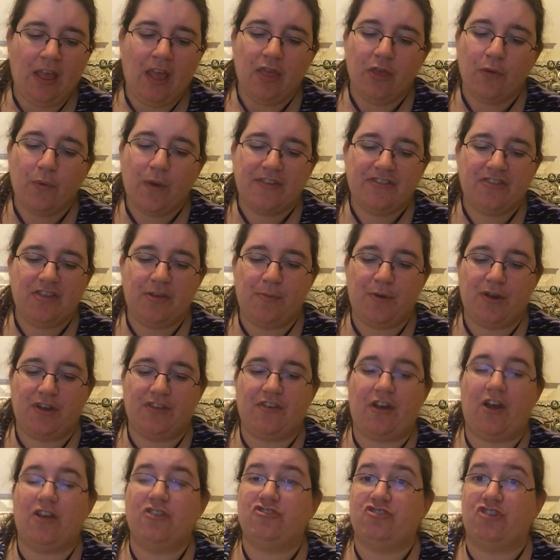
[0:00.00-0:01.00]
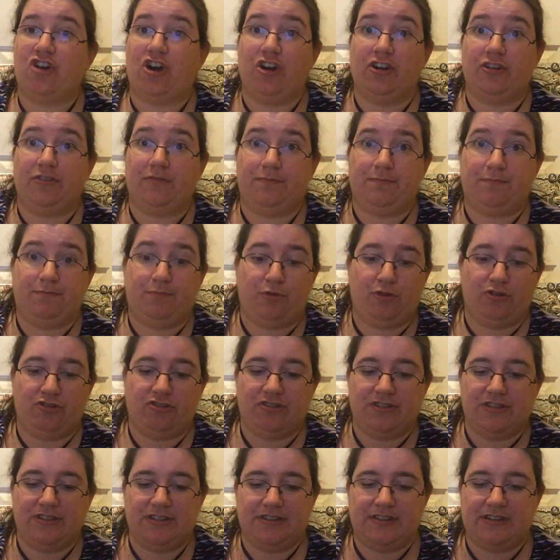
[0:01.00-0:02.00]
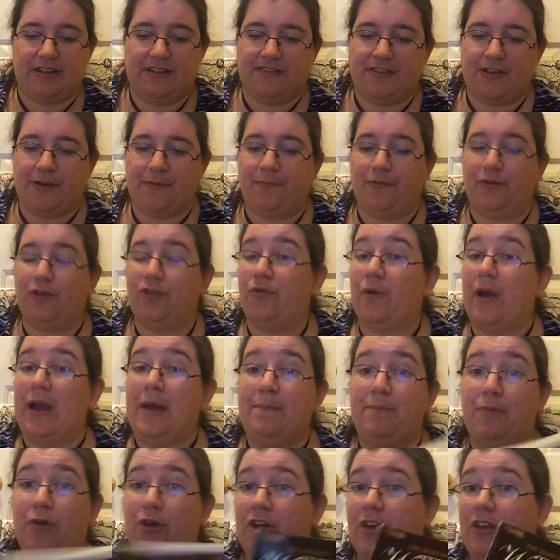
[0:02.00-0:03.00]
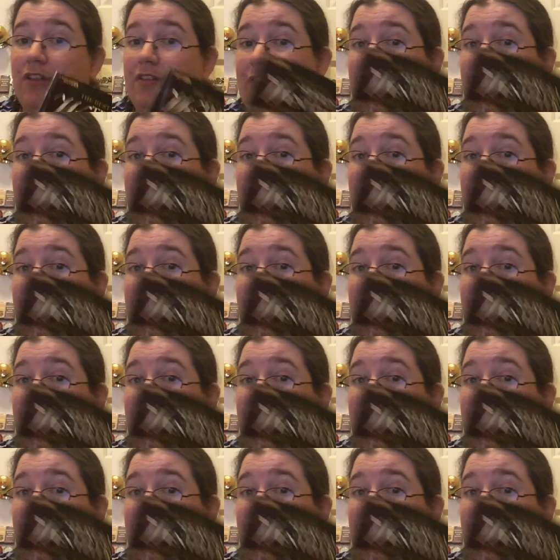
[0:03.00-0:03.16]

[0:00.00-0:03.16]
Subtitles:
The rest of the book is all chart portions and stuff. So great book.